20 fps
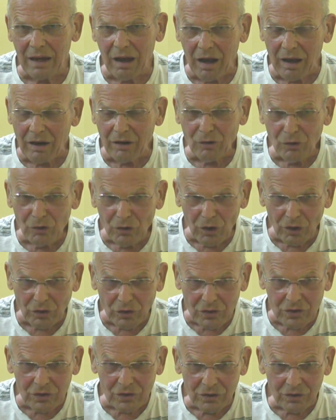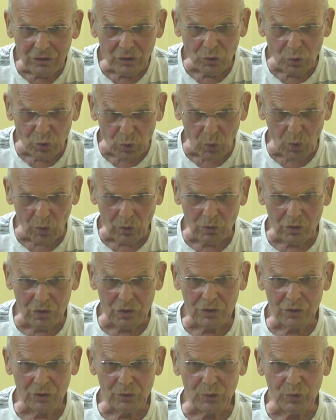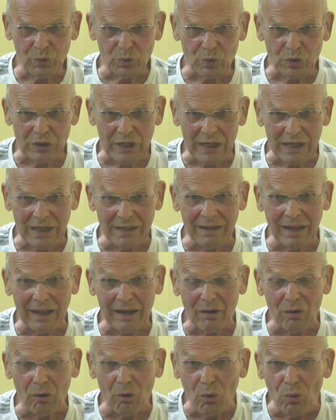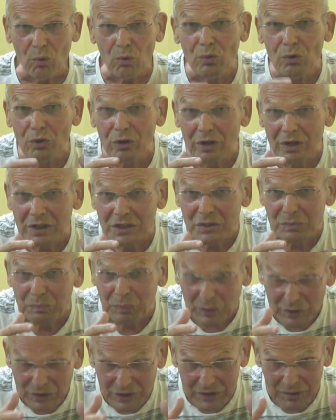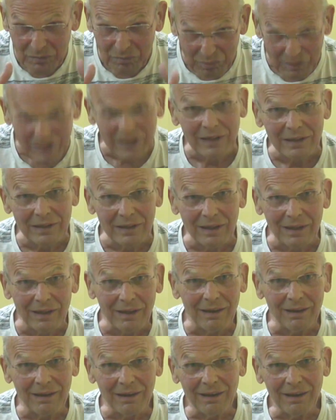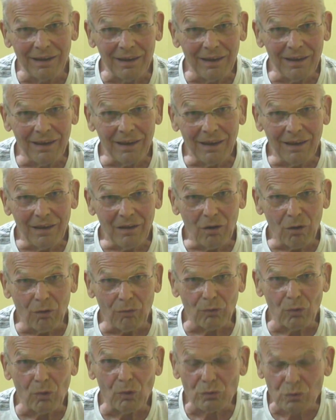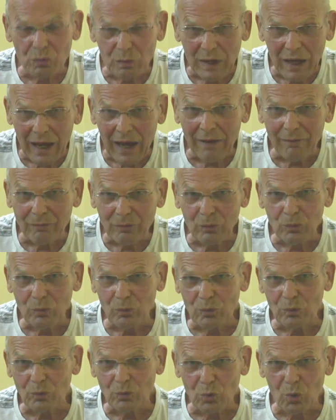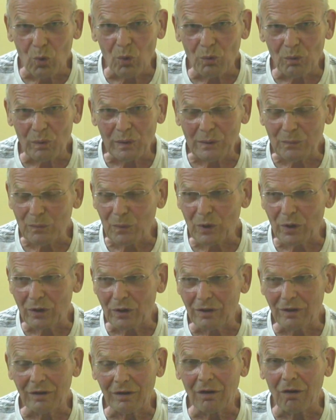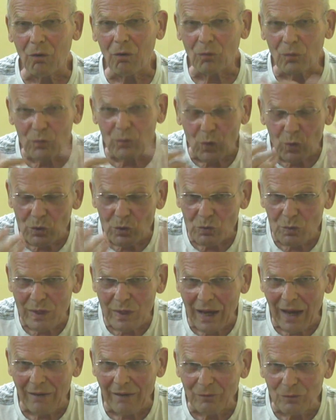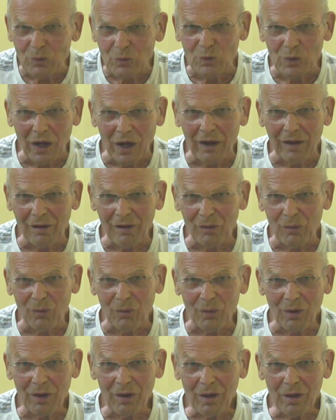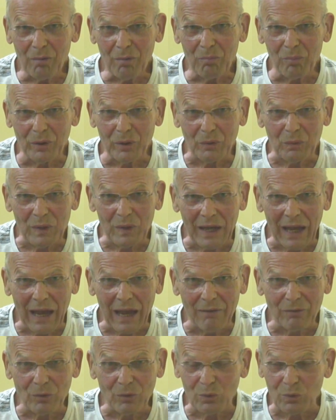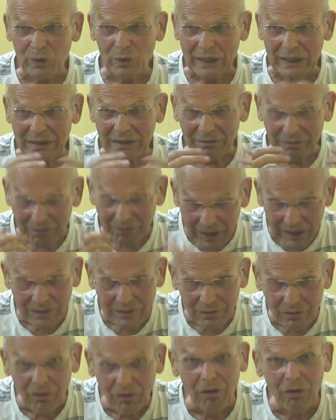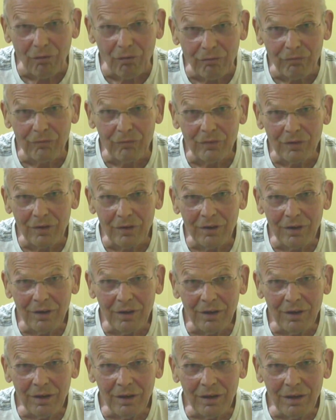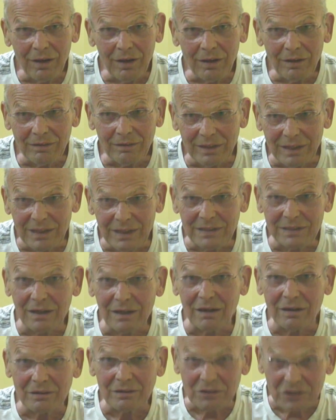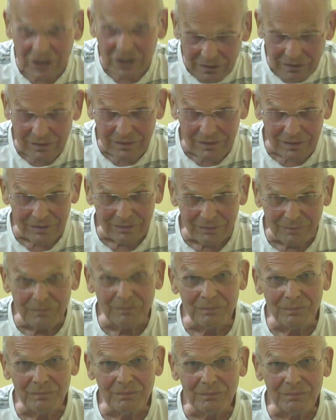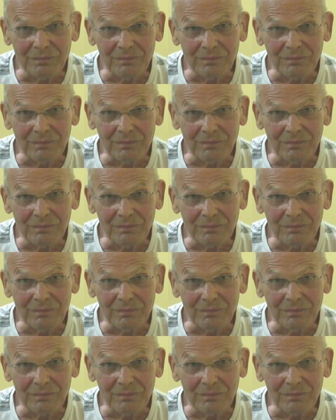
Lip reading: They are not taught to take their own responsibility. Of course we have to talk with one another, of course we have to dialogue, but we have to get rid of these are children.